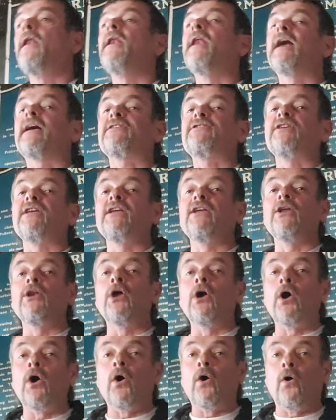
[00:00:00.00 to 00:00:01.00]
Next thing you
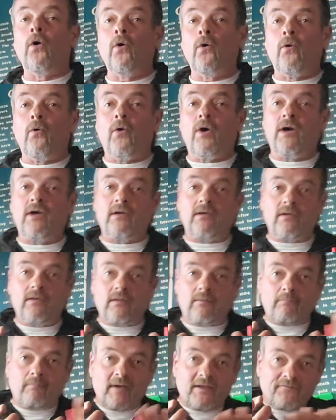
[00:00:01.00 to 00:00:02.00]
know,
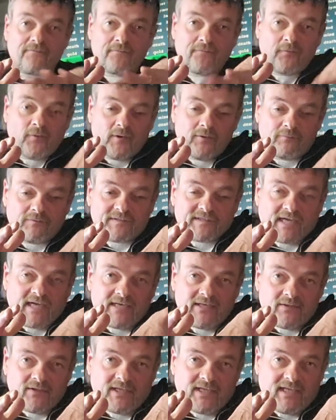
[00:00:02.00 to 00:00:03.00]
my foot was
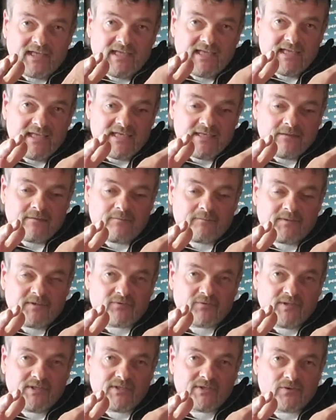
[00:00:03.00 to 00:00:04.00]
kind of like in
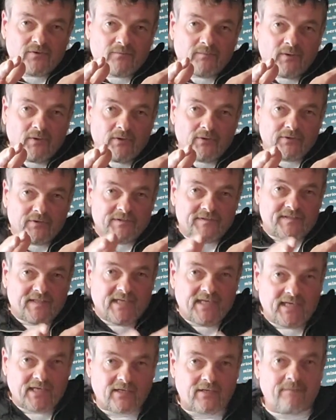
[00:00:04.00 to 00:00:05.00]
between 2 boulders,
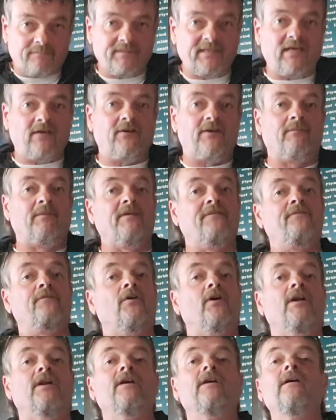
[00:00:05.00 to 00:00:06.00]
and it come down on my
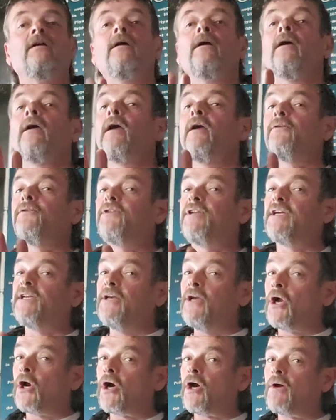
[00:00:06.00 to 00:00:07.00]
foot.
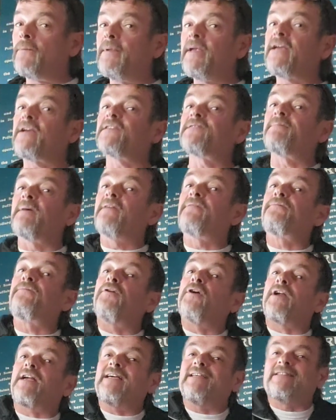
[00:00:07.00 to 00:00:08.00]
Didn't hurt me because my
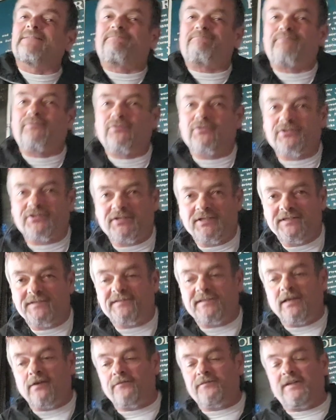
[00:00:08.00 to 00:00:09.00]
foot kind of pushed
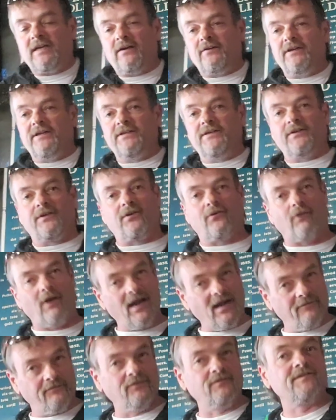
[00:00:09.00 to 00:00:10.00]
itself down into the
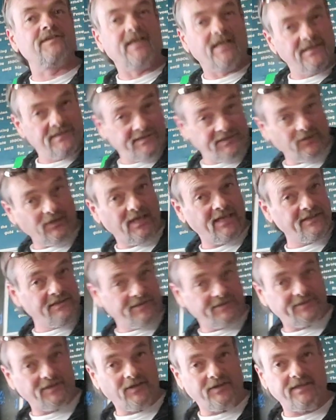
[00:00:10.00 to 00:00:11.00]
gravels that I still
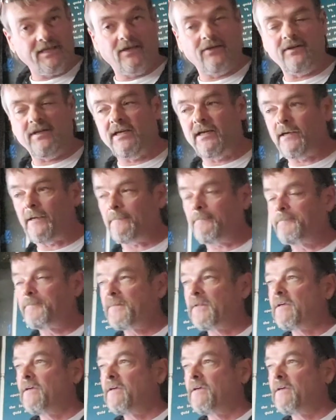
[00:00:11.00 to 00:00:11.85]
hadn't sucked out yet.